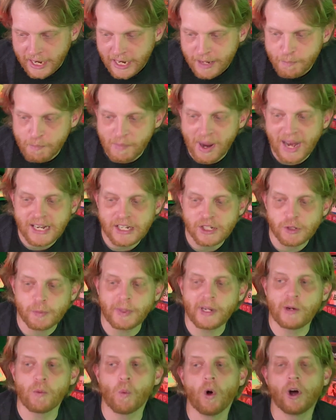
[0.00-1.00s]
it makes
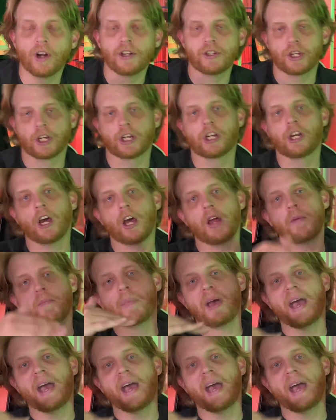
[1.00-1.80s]
me want to cut